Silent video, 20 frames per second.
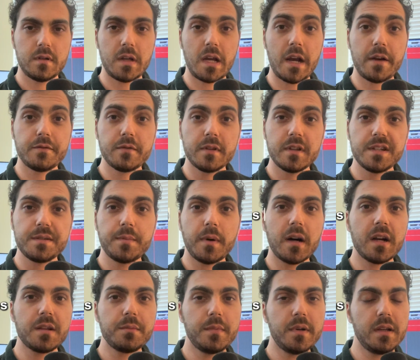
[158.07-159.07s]
After the
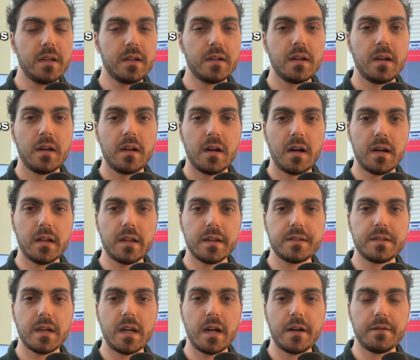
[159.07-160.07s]
spotting meeting, I like
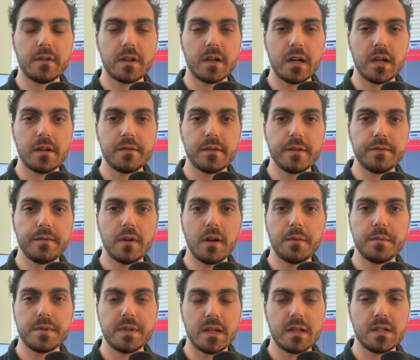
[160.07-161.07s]
to have a cut of the
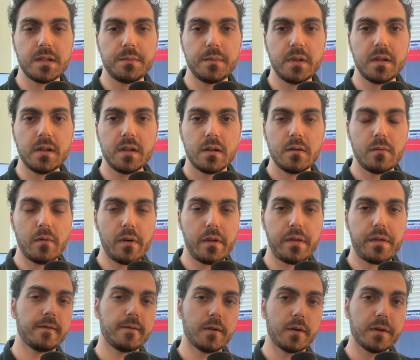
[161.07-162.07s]
film sent to me with
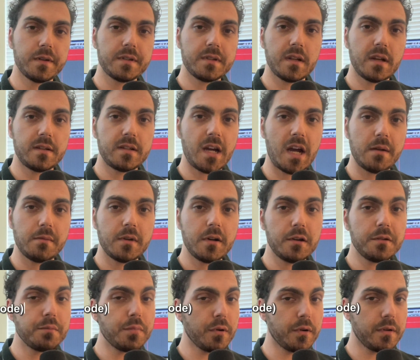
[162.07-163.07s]
first a
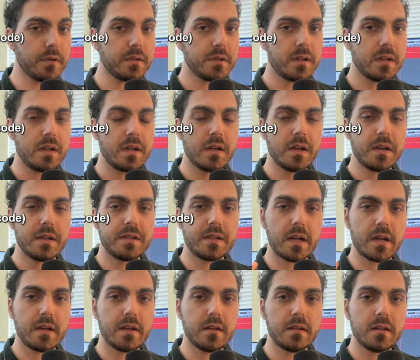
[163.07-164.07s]
timecode burn,
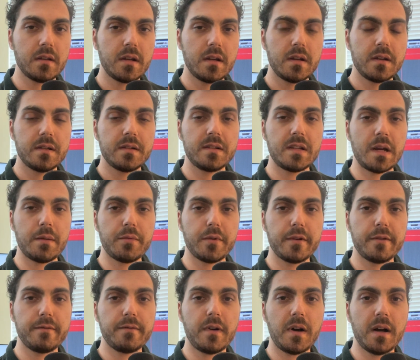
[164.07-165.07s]
second,
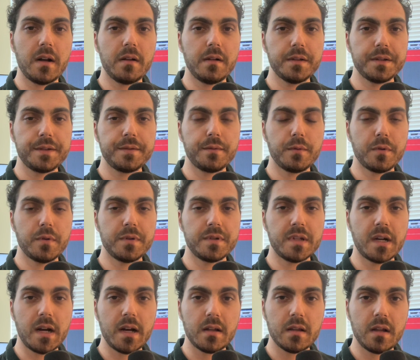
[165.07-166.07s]
separate files for
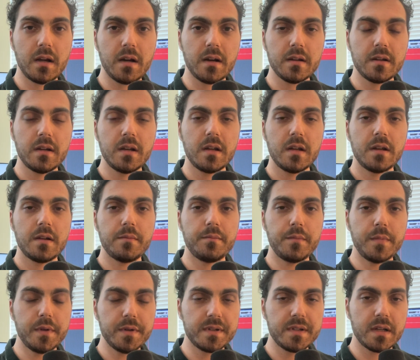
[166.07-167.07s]
dialogue,
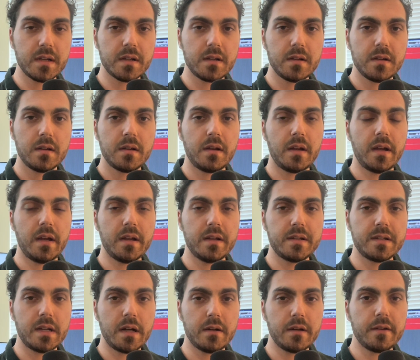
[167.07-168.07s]
music, and
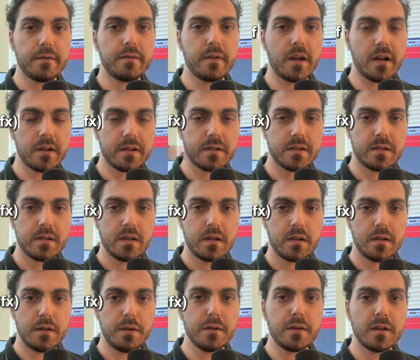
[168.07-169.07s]
sound effects.
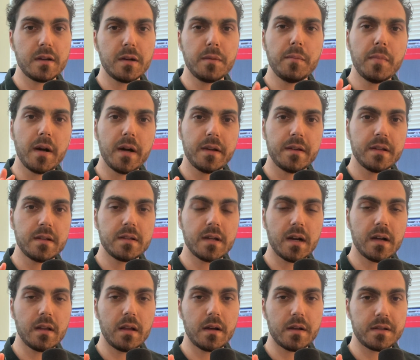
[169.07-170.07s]
You can combine the
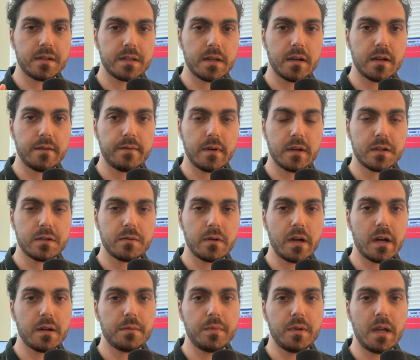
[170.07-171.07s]
dialogue and sound effects
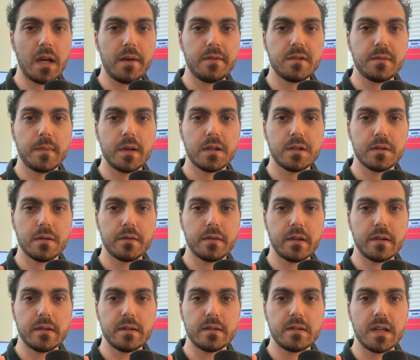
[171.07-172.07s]
track, but you have to make sure
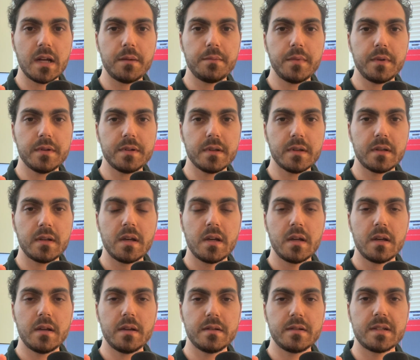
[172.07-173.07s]
that the temp music
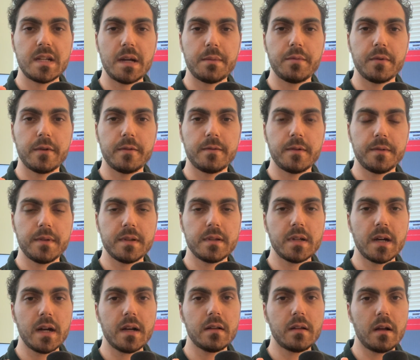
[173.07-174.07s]
is separate from the
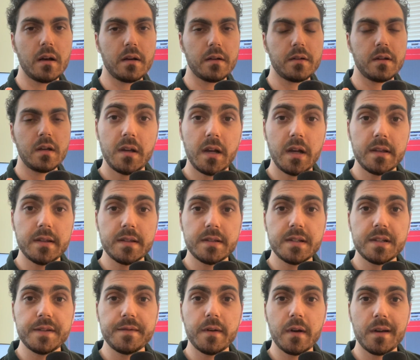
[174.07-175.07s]
dialogue. And this
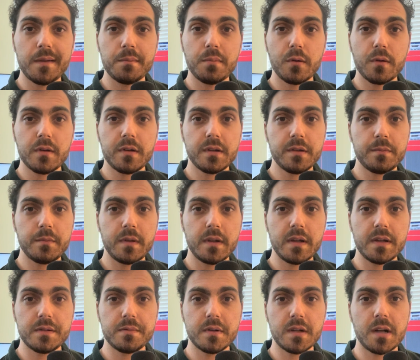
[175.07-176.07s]
is very important
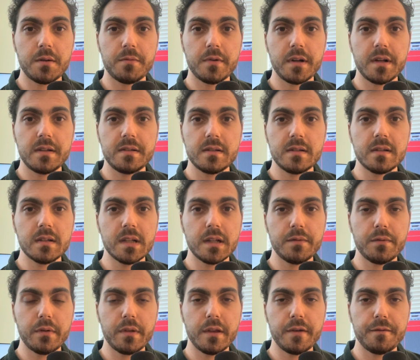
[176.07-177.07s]
because when I'm ready to
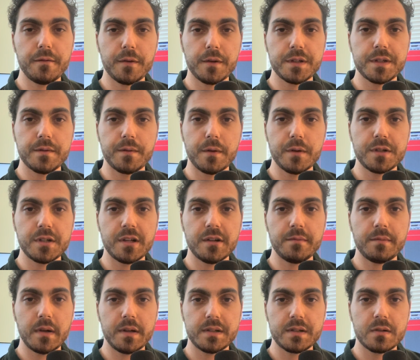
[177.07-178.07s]
deliver the first version of
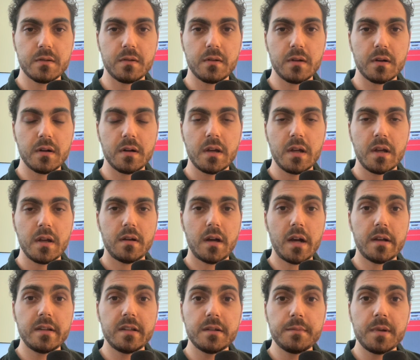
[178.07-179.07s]
my score, I
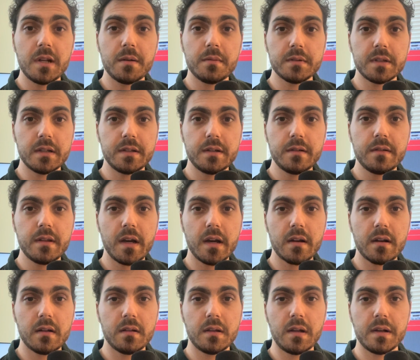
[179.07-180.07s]
need to be able to do that
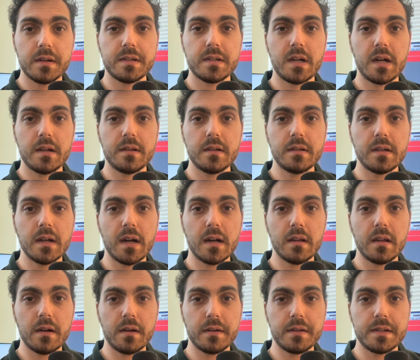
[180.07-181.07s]
alongside the dialogue and